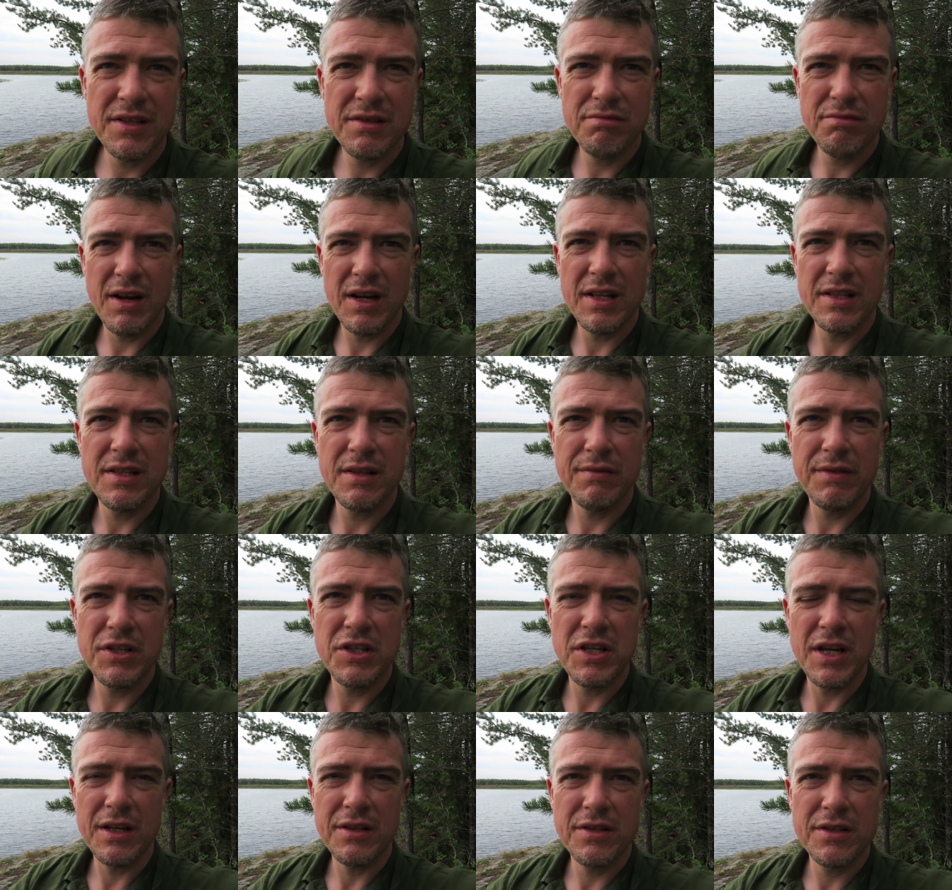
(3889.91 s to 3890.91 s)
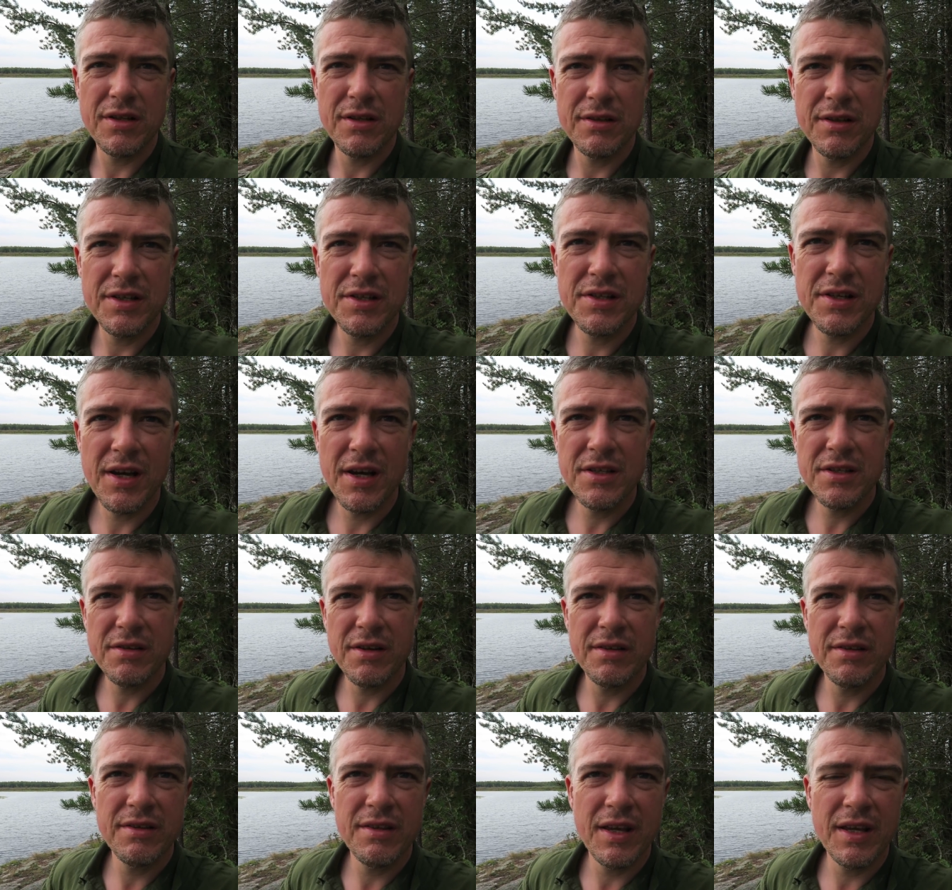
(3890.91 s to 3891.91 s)
It's relatively sheltered on this side,
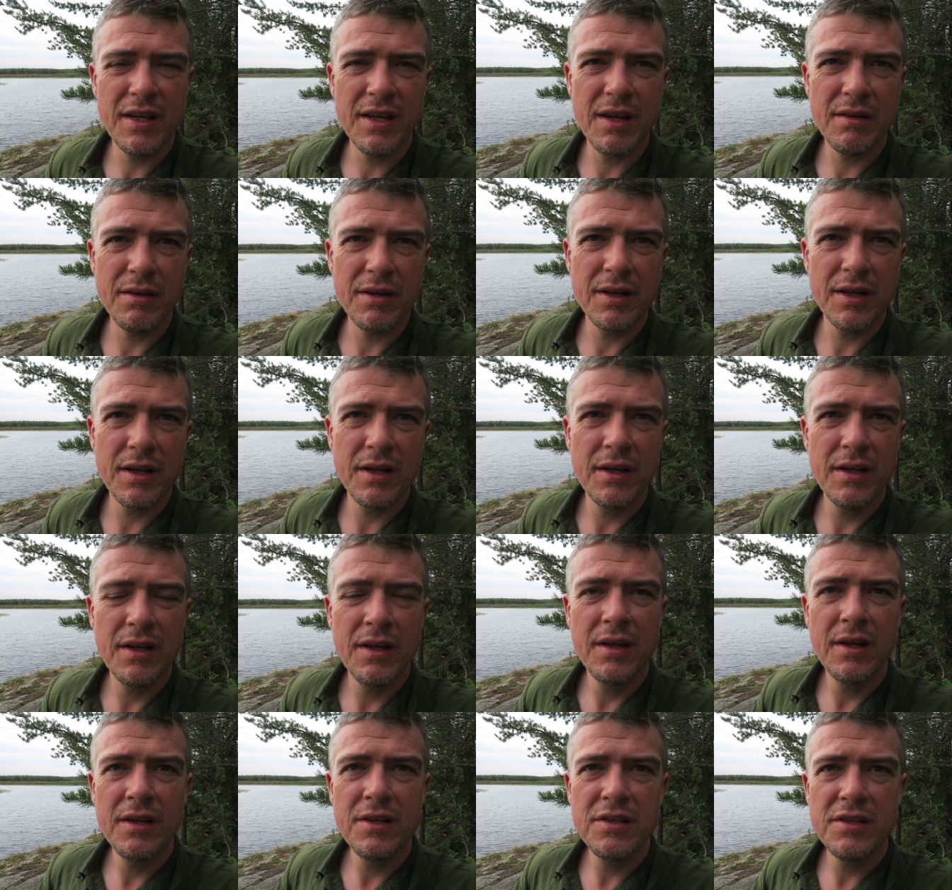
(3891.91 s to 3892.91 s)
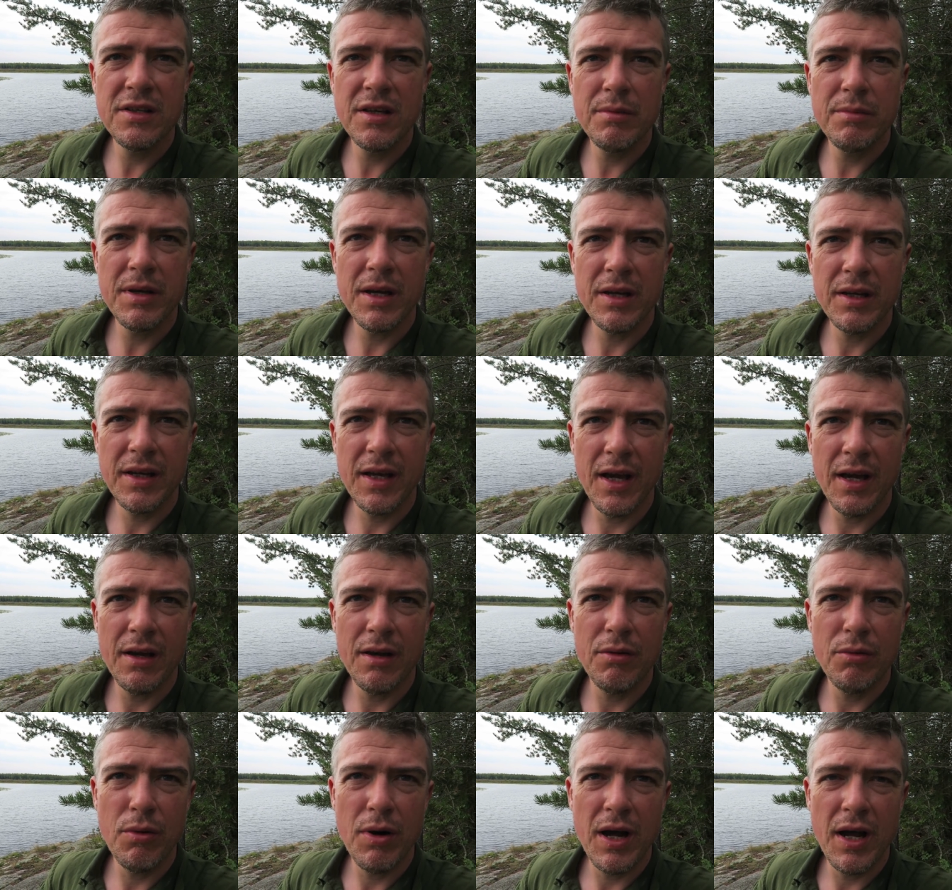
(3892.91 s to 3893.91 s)
so I think I'm gonna still be able to get
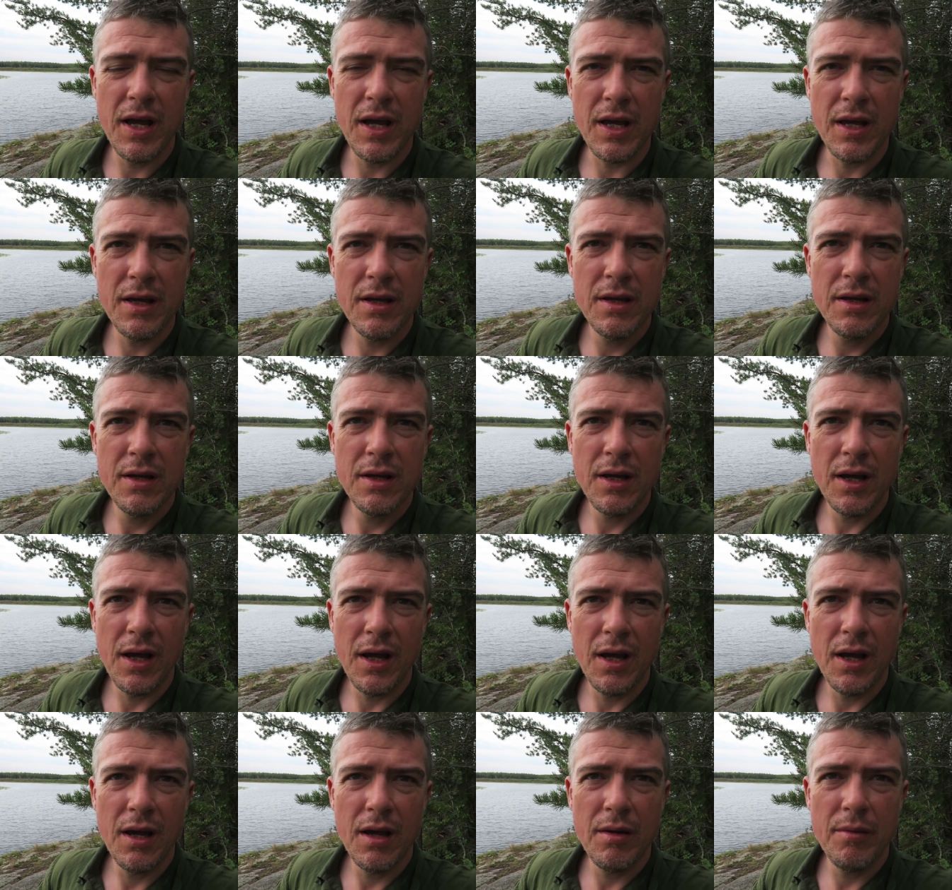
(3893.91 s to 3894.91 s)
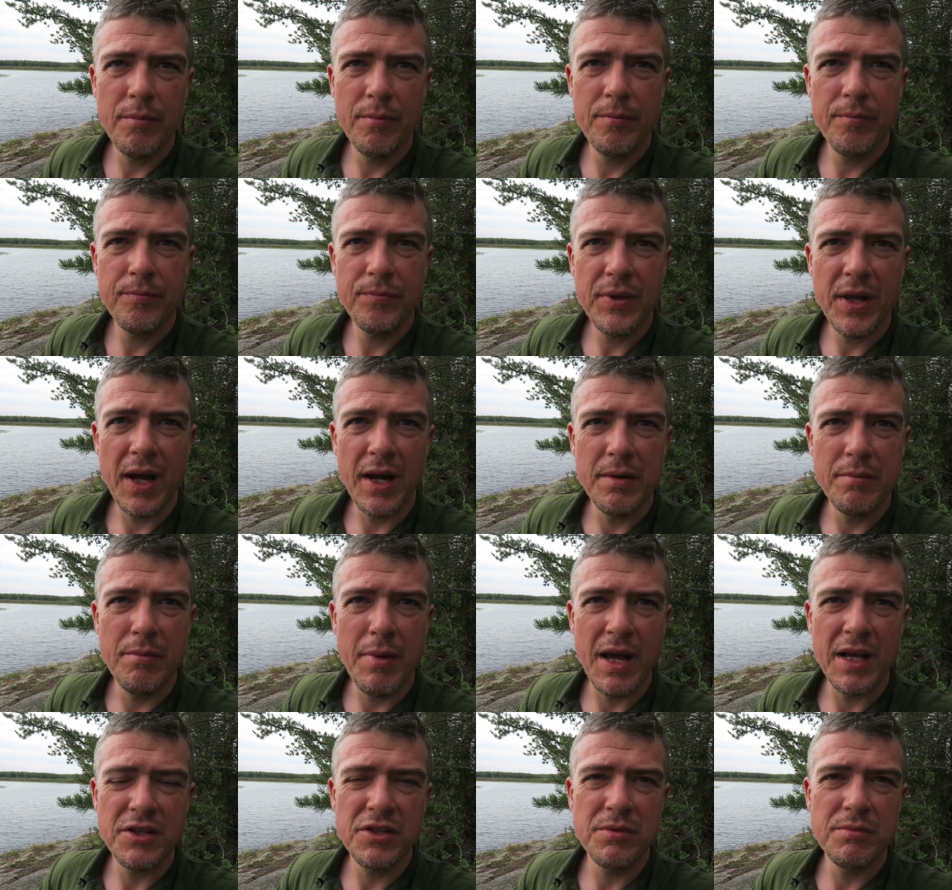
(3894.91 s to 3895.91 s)
away and
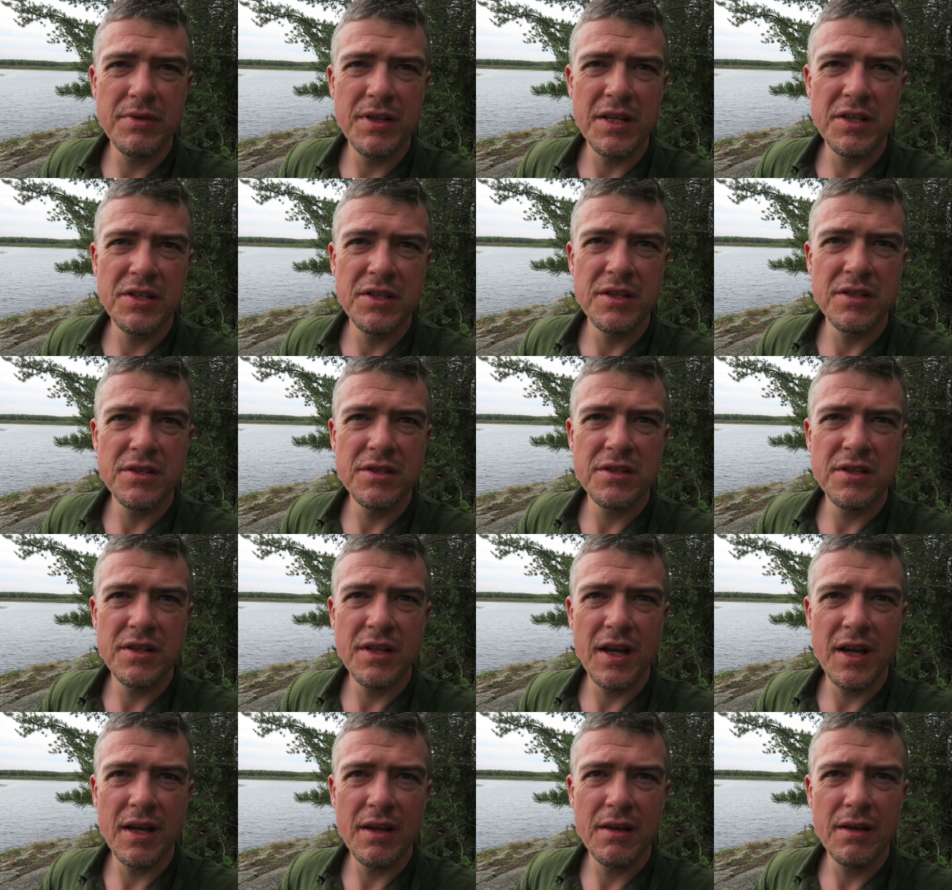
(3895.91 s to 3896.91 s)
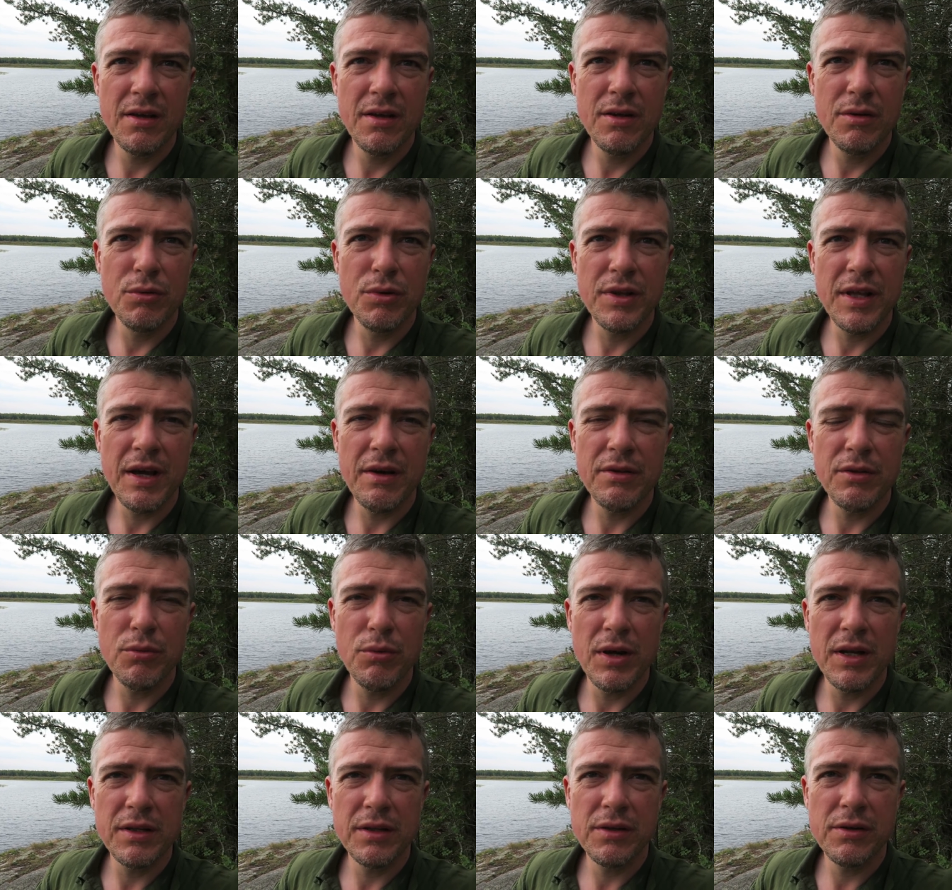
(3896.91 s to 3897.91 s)
make some distance today without the
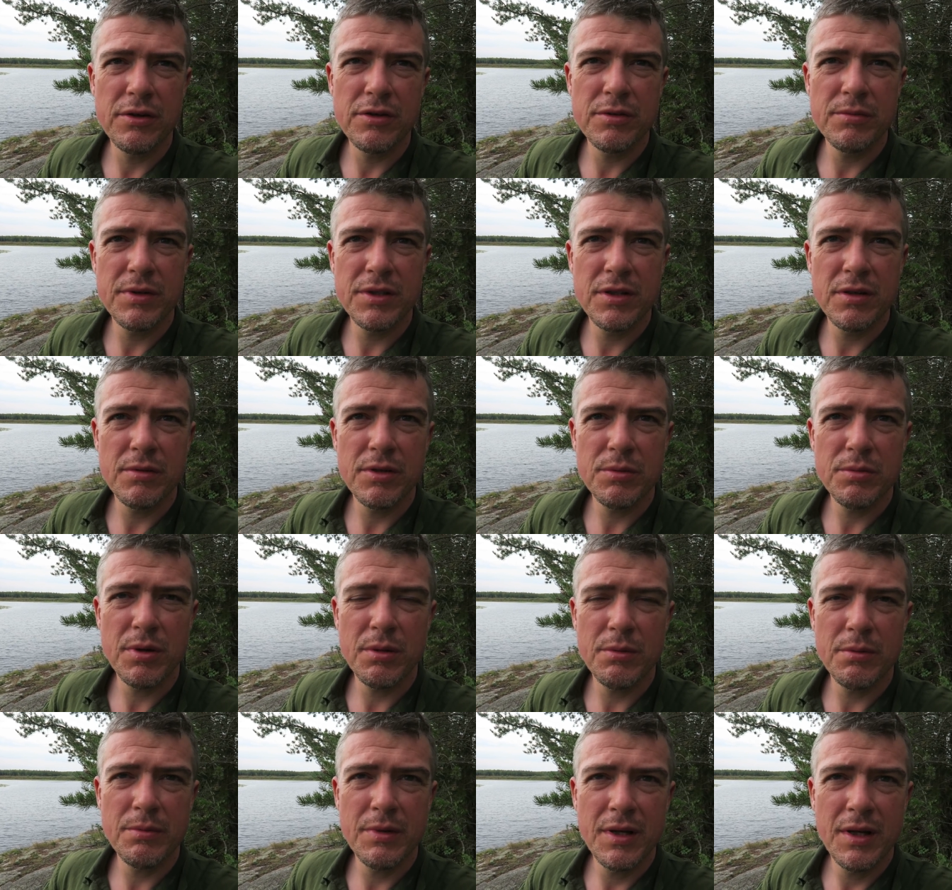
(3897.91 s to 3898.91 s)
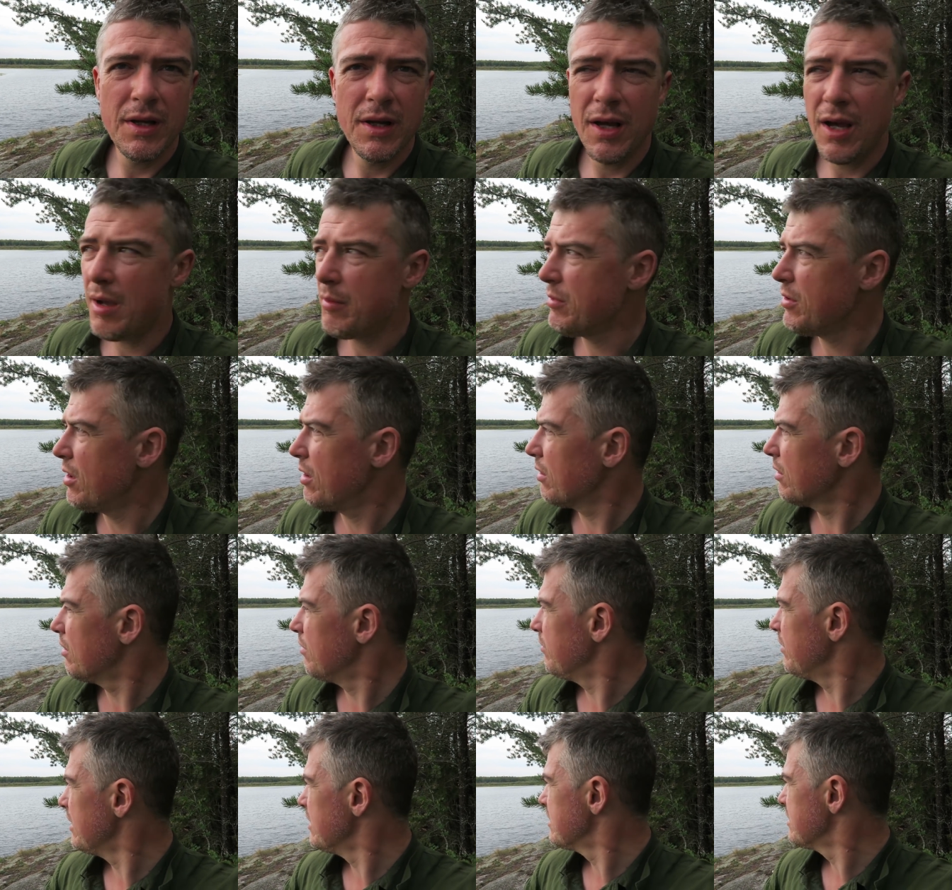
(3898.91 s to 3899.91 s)
wind causing me too much problem. I'm not
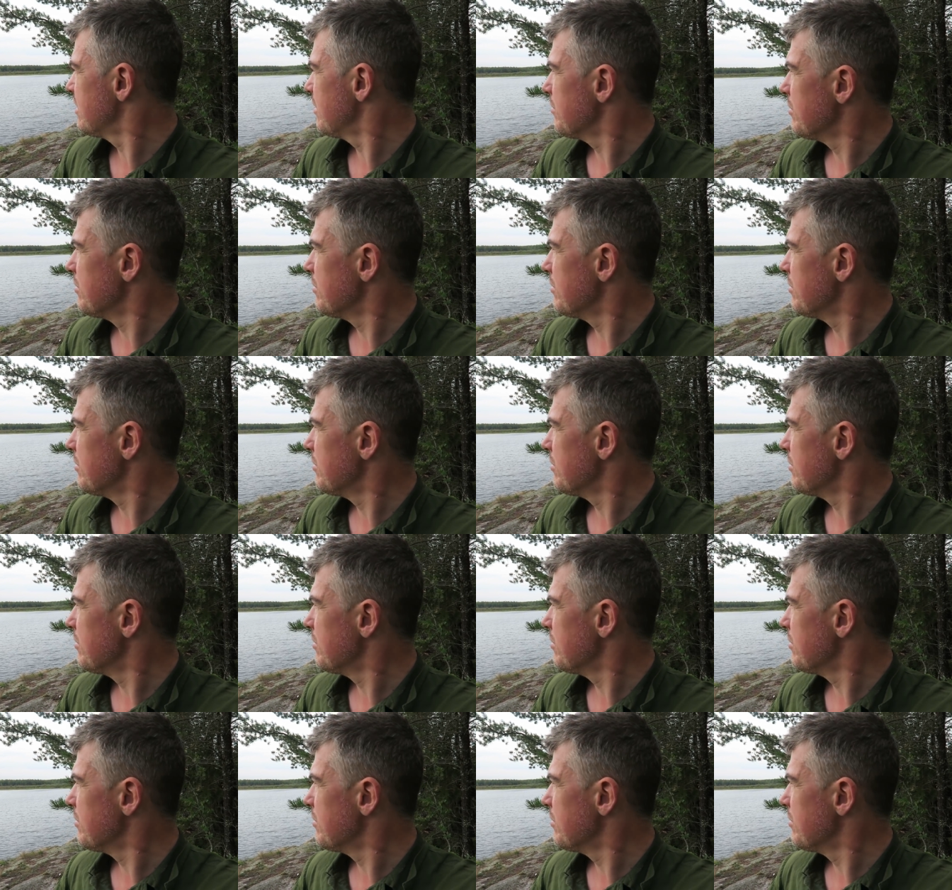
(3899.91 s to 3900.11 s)
convinced